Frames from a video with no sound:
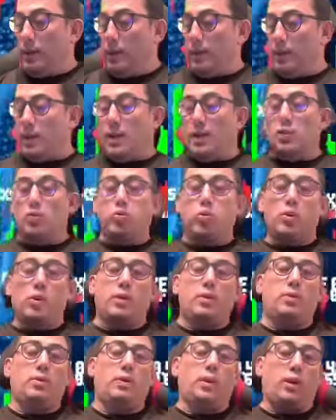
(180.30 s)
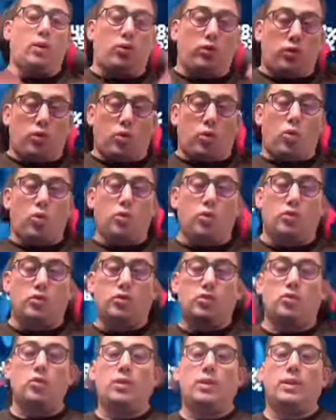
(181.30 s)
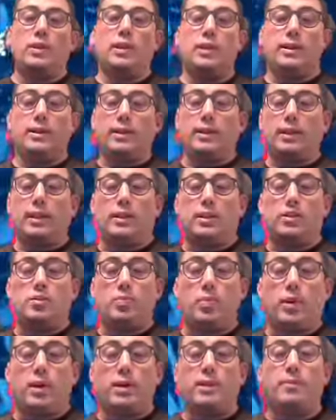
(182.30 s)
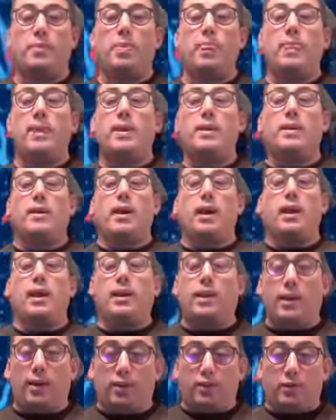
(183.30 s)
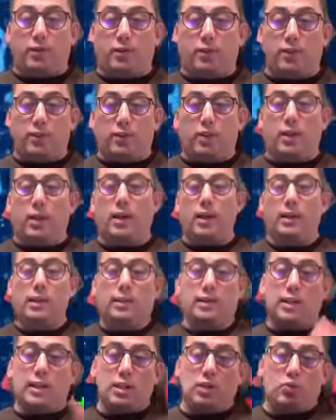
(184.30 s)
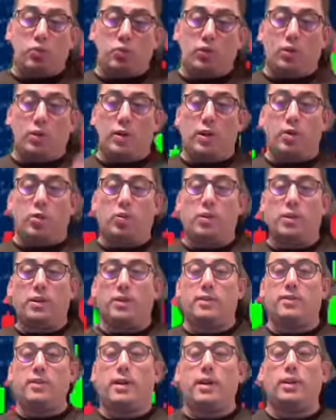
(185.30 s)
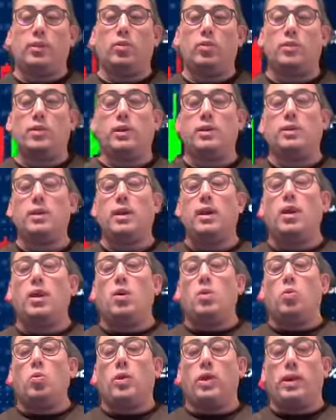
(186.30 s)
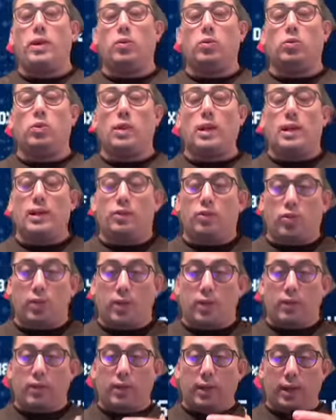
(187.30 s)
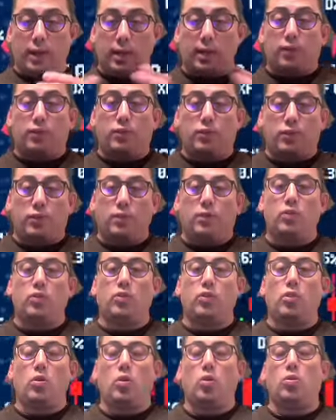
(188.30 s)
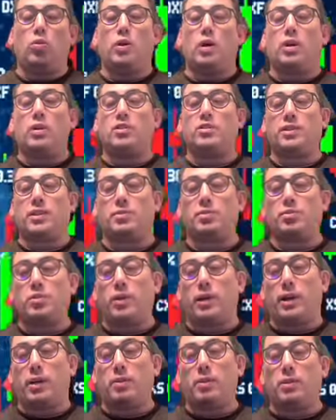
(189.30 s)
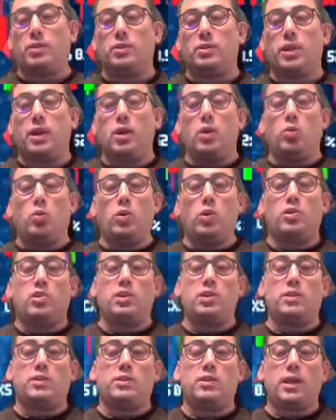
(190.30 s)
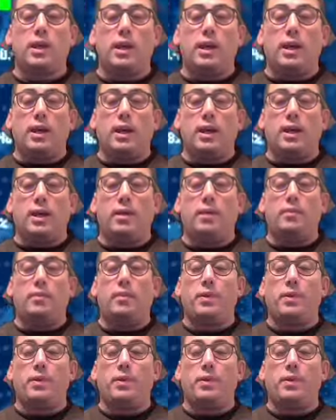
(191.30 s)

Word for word: the last one, of course, not the least, but a gift. And last video I already tell you that we would like to give a gift to all our subscribers, which is uh,